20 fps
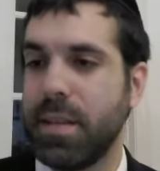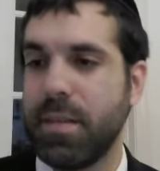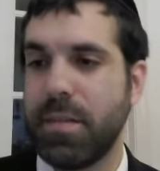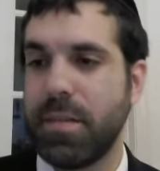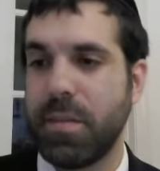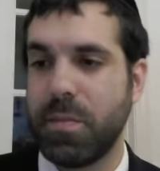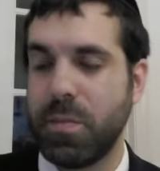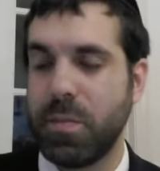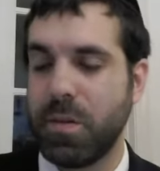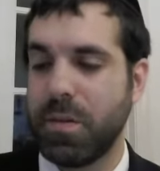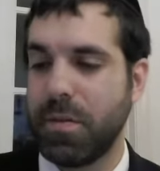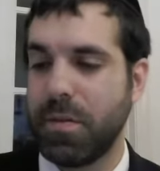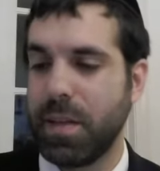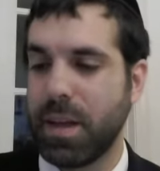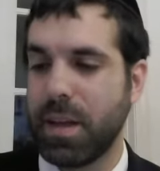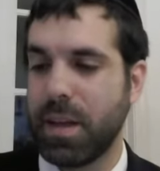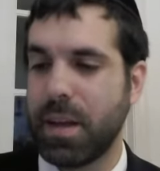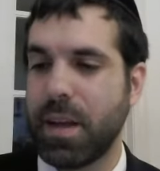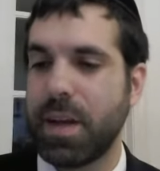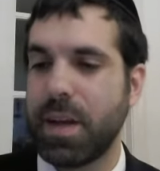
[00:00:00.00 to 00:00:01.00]
This is more of
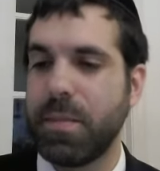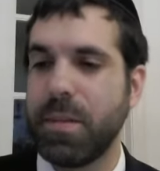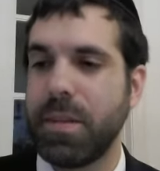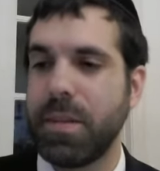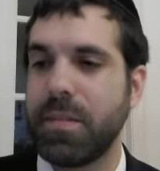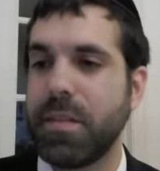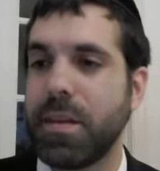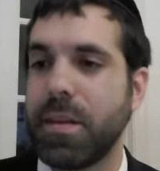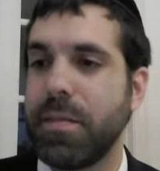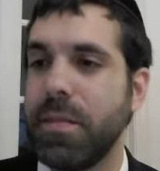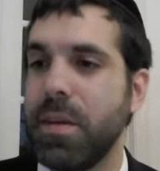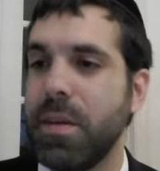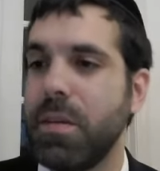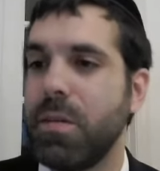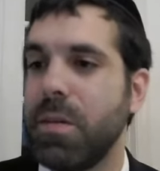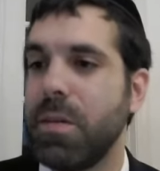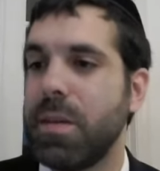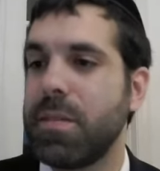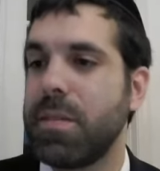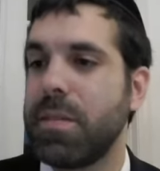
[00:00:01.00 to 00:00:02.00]
like a Kabbalistic
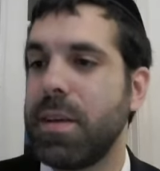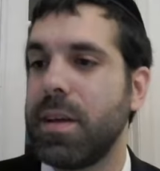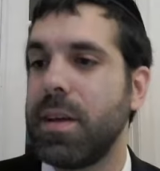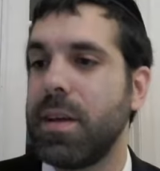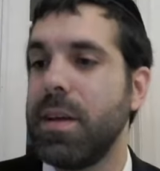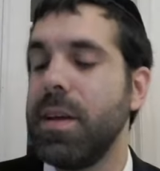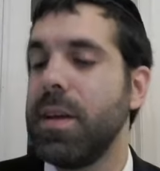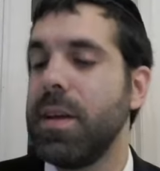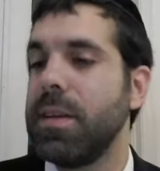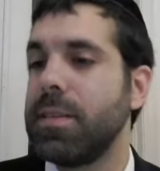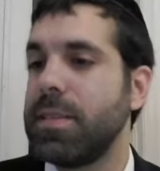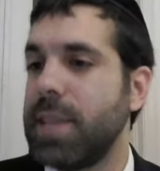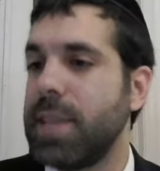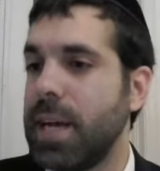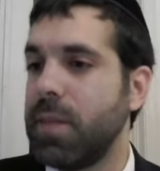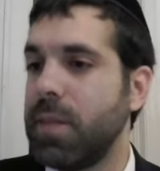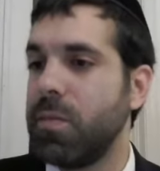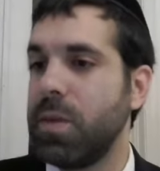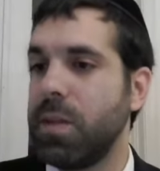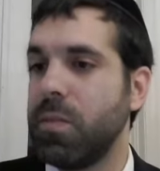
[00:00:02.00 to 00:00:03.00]
view, is that
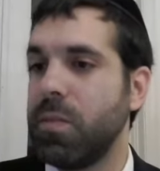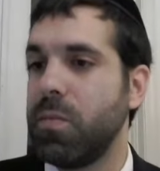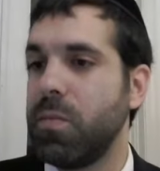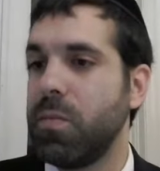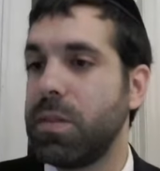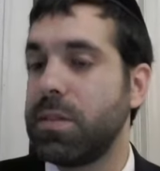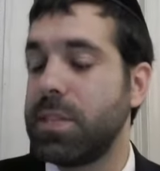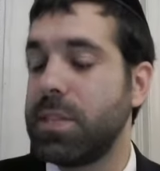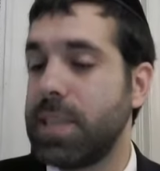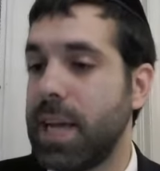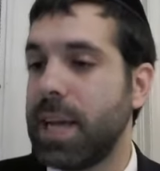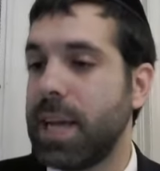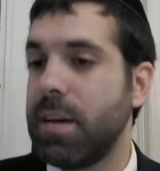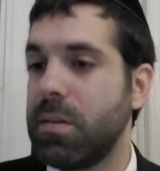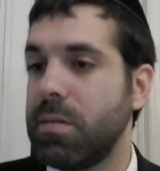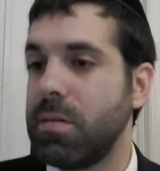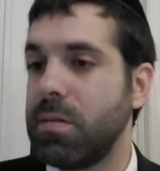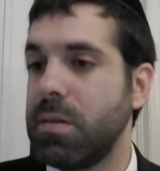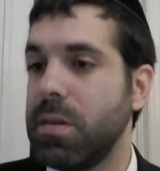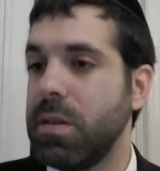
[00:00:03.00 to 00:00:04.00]
sound, with, with
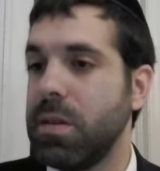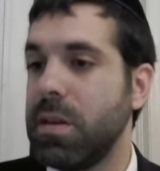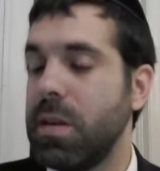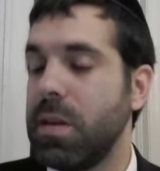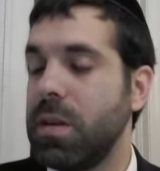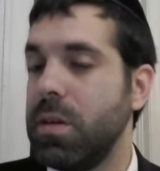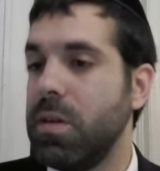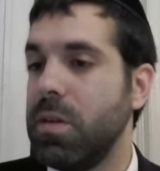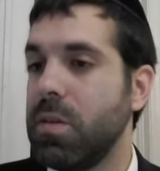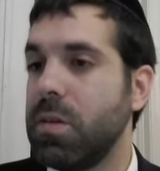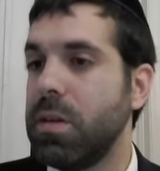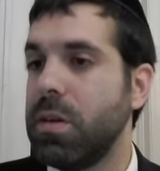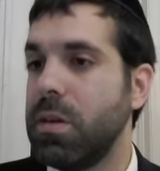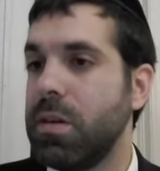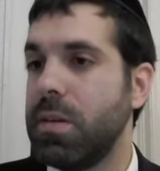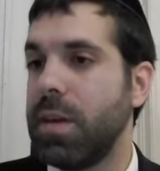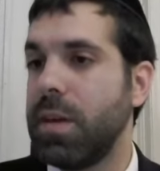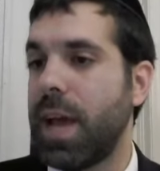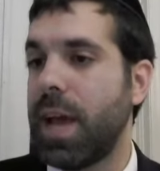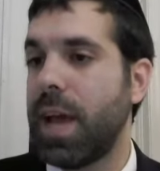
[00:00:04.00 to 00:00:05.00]
sound, you
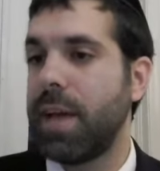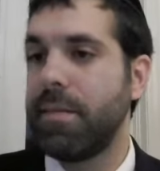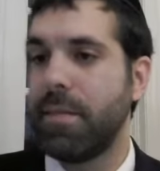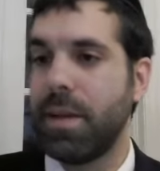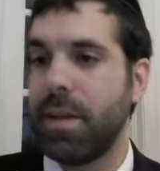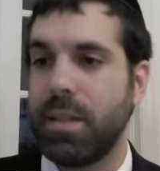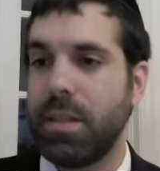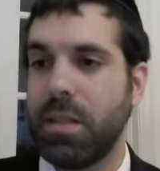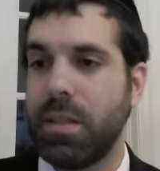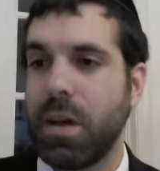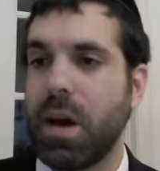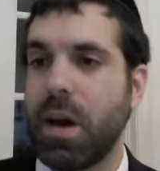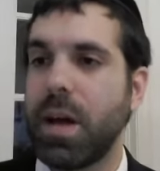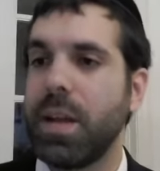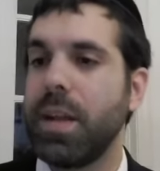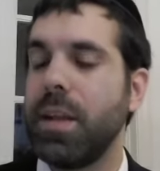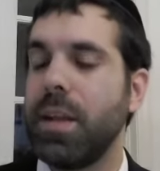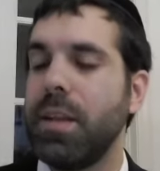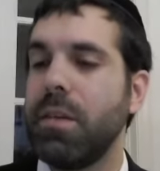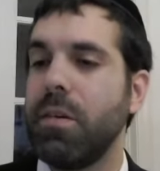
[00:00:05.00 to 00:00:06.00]
could have a
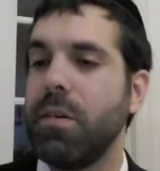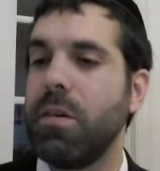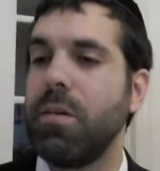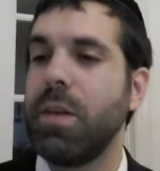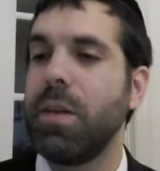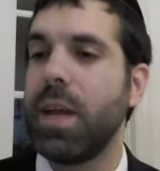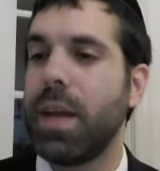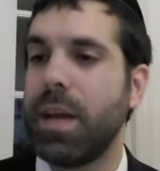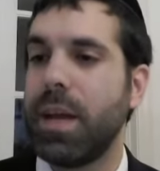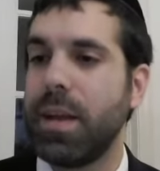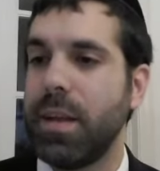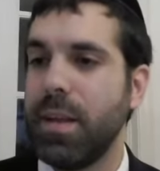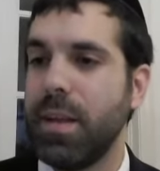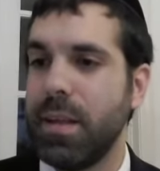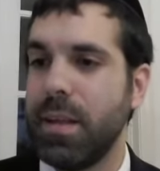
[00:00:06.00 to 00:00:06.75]
thought in your own head